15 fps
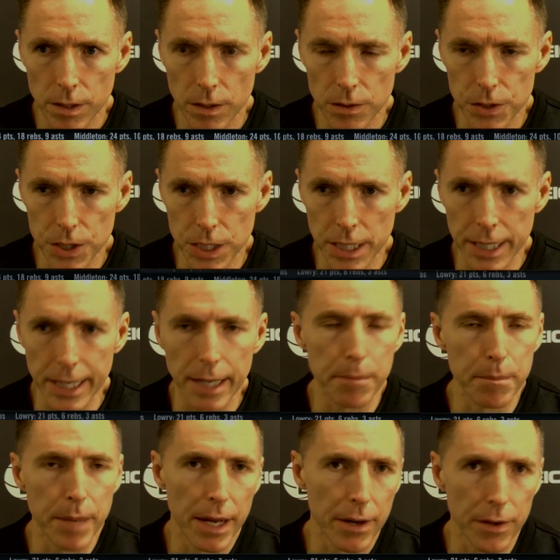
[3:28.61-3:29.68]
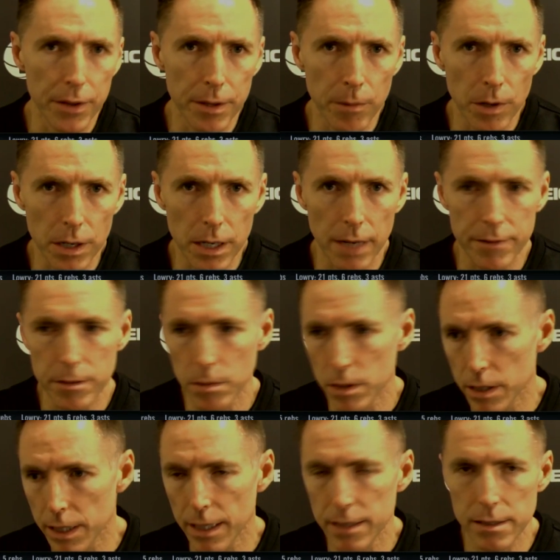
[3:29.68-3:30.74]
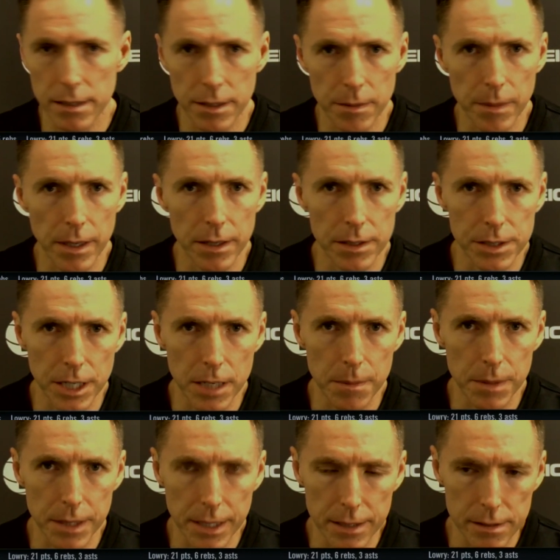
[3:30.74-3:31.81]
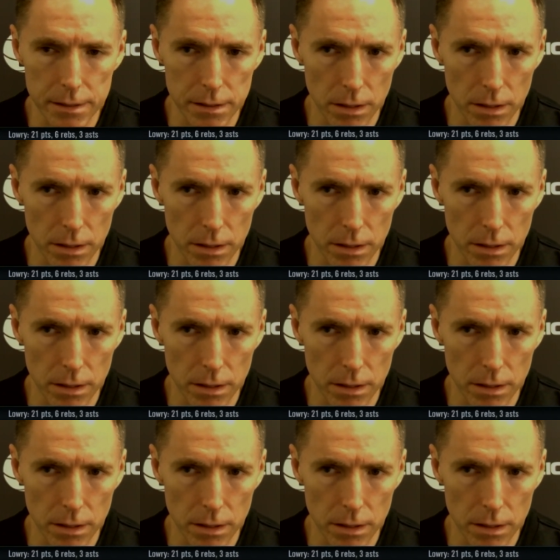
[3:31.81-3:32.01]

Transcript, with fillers: just going to get better the more comfortable he gets and the better shape he gets.